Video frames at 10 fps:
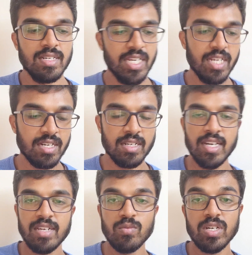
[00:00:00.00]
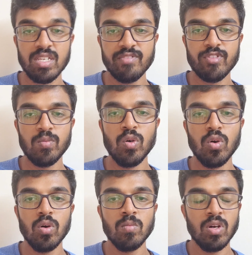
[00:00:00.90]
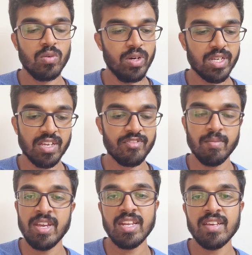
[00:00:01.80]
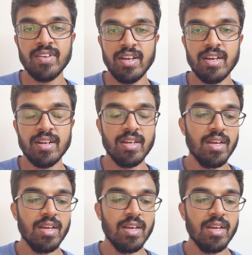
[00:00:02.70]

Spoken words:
and like working from home or working from anywhere